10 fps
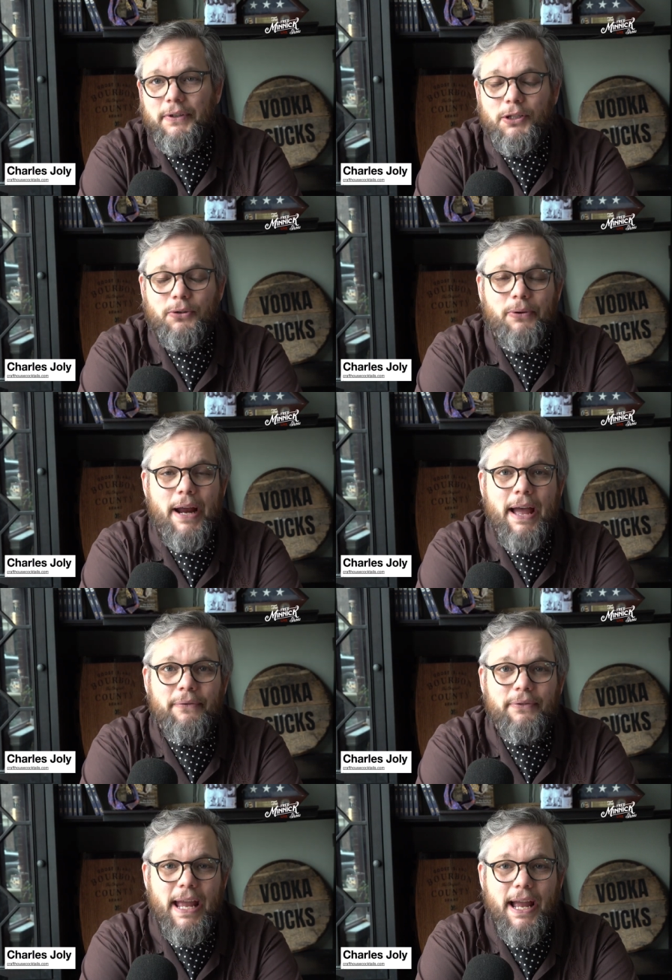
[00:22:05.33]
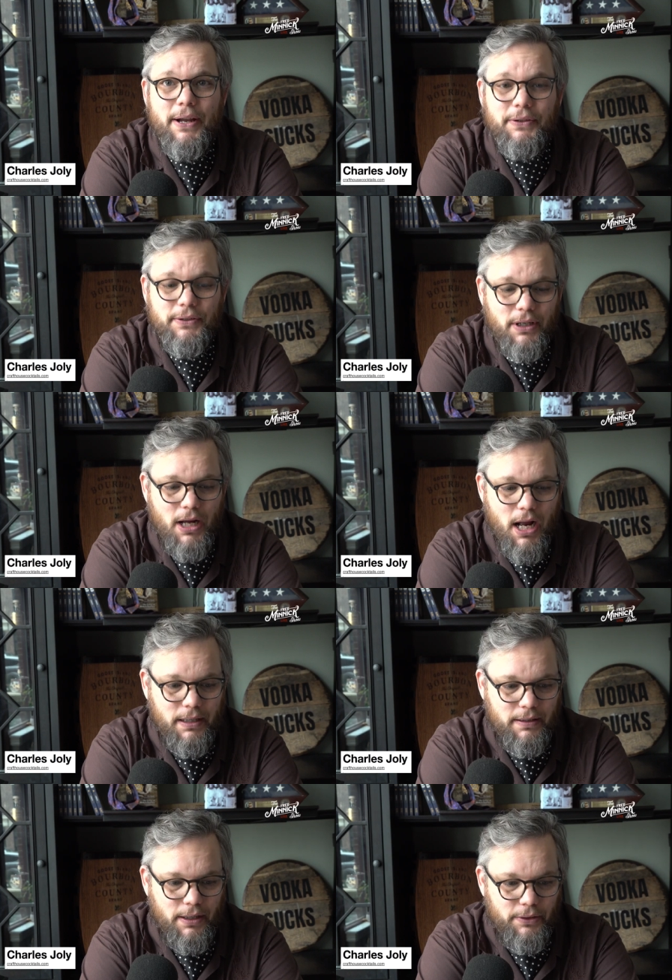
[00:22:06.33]
at
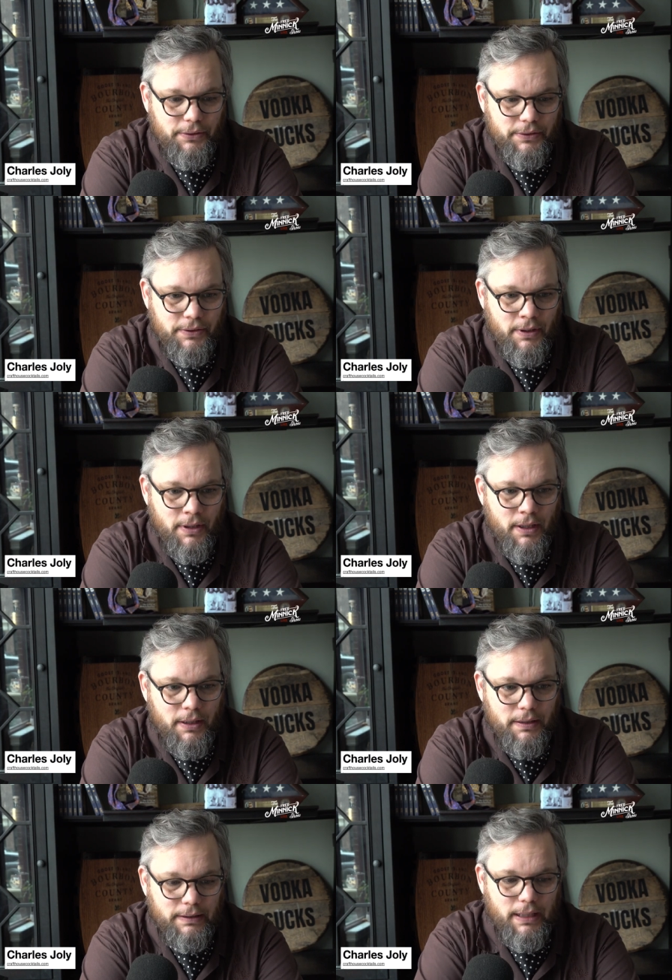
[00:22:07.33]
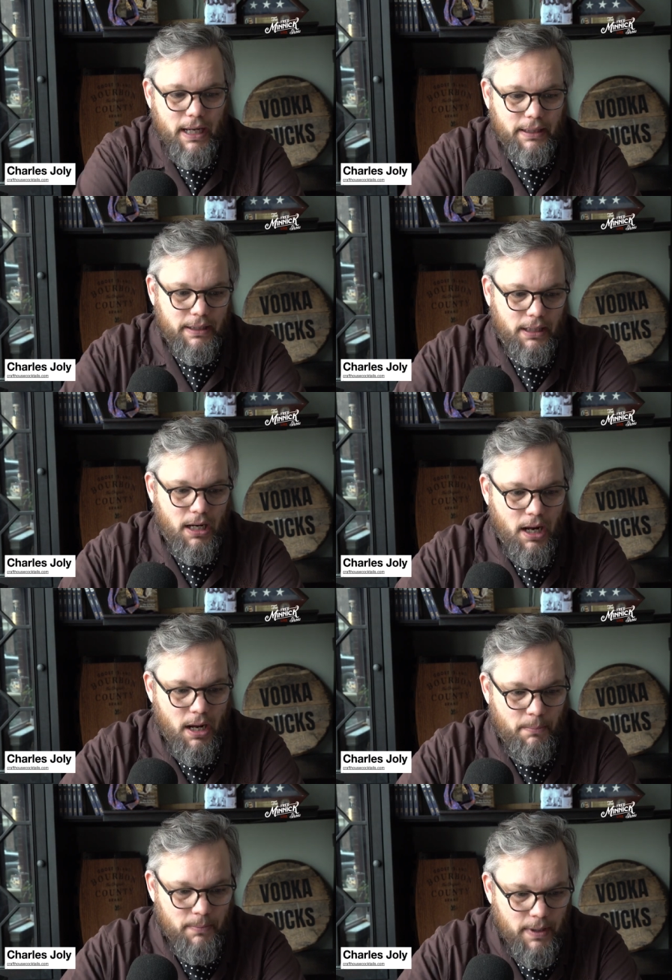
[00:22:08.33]

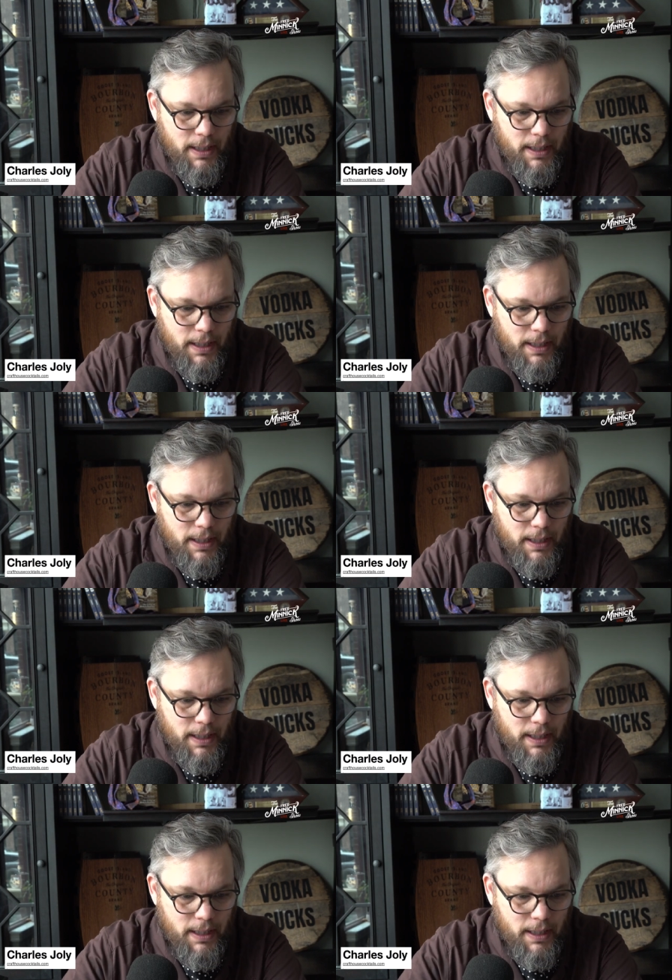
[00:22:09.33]
crafthousecocktails.com.